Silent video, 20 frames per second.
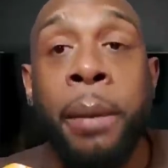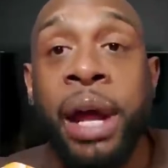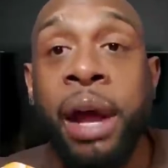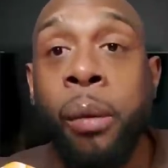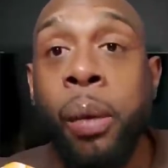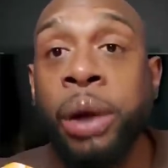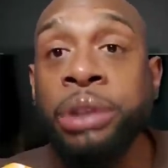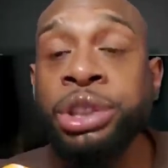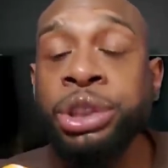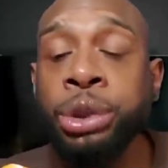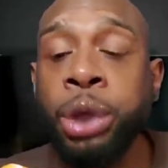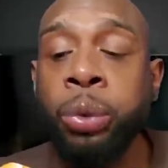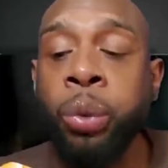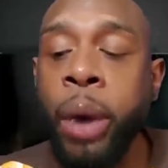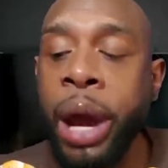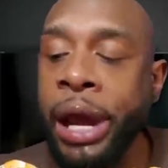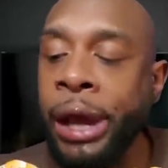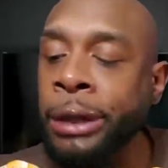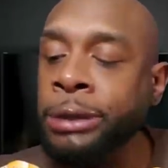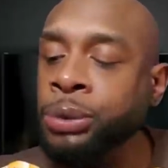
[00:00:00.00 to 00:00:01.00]
But everyone's
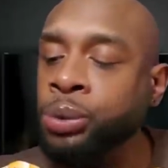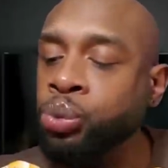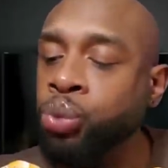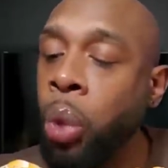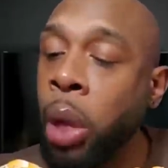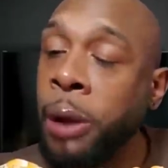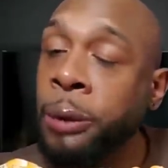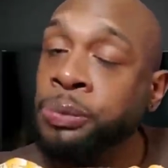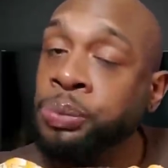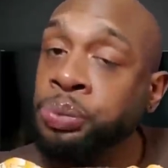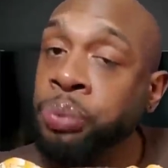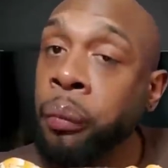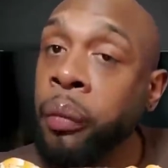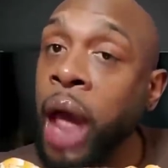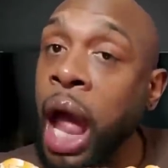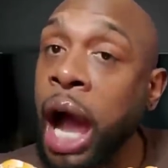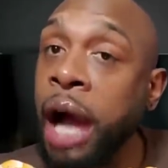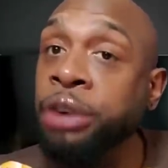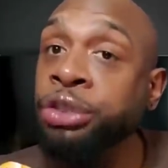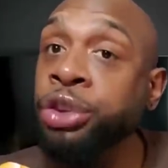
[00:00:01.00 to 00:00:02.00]
doing well.
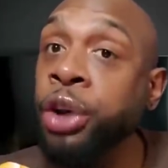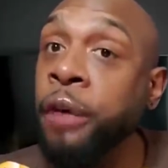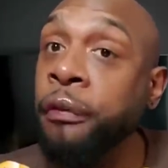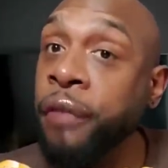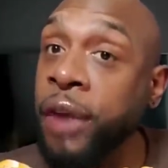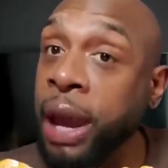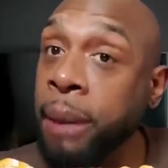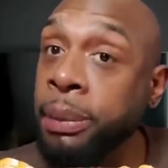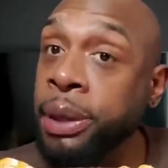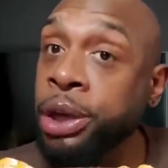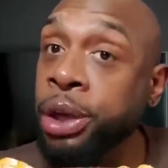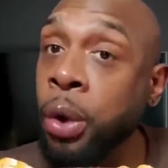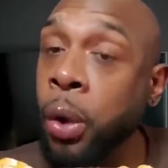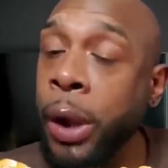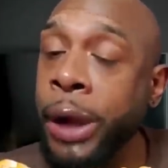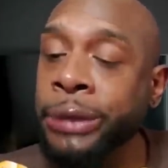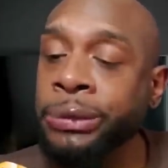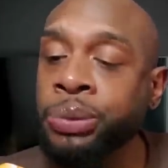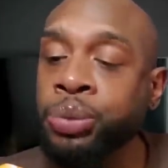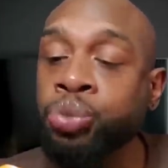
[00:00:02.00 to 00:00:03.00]
How's your family
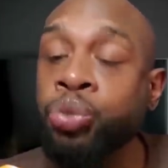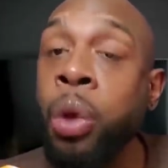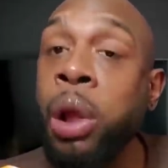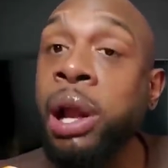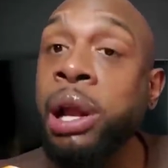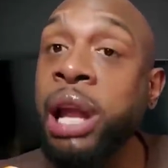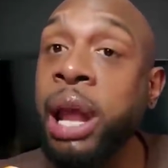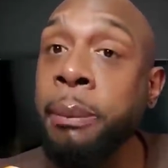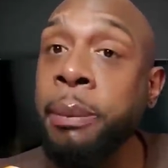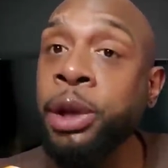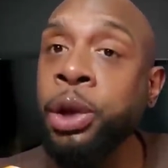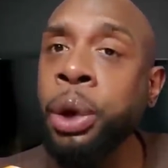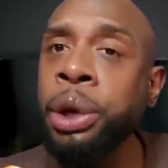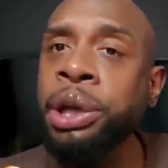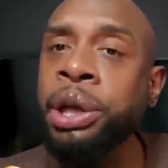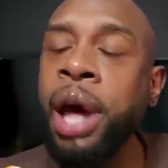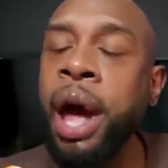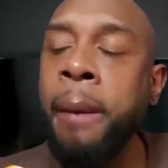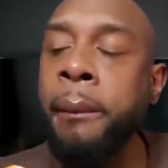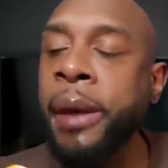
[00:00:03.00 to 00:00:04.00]
doing? Let me
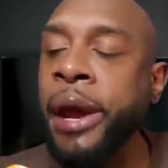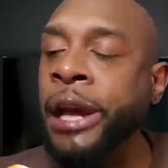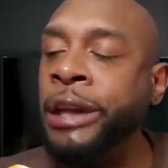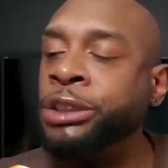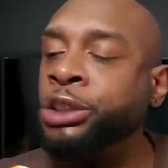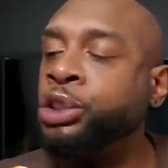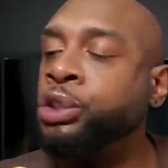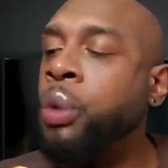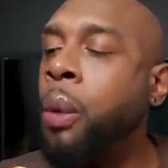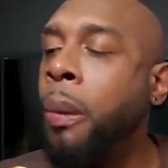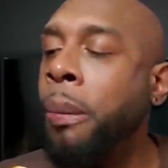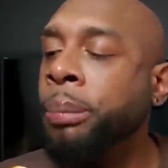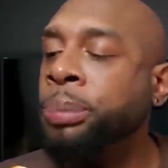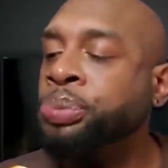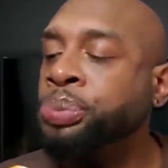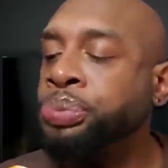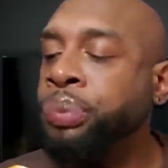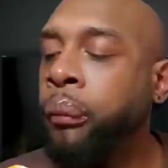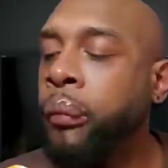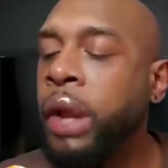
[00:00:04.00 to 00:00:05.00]
know in the comments.
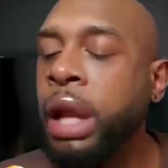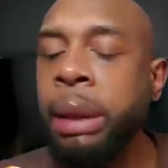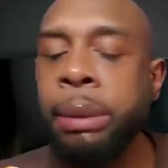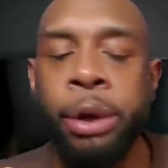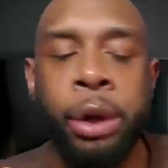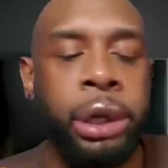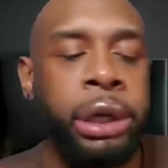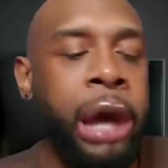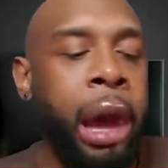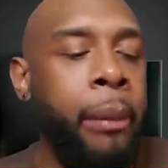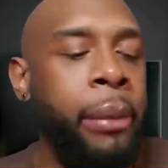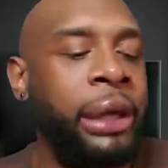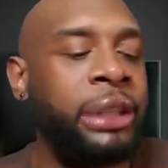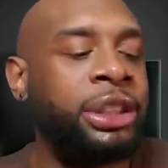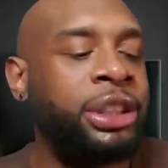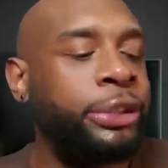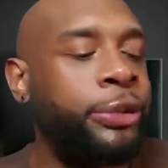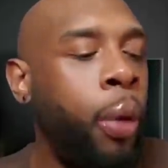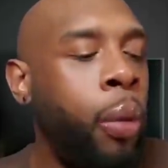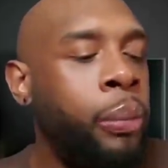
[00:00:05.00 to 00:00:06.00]
Let me know in the
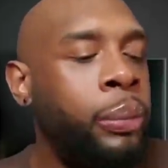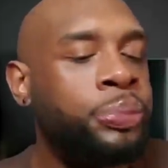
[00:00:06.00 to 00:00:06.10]
comments.